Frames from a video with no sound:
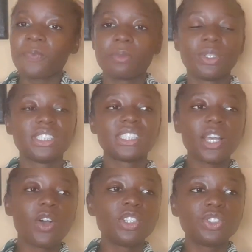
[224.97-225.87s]
But the
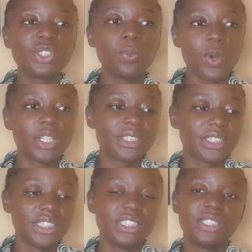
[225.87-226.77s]
secondary
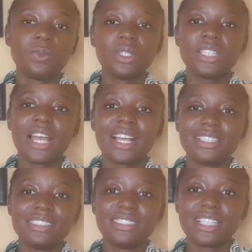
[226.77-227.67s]
one is the one
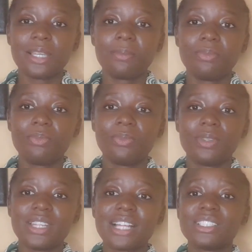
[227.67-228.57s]
that is
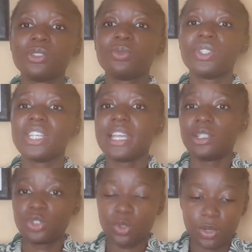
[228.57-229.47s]
that deals with the
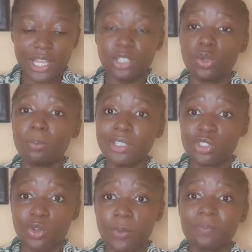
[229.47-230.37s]

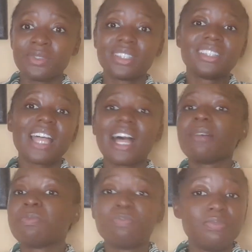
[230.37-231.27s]
endometrium, that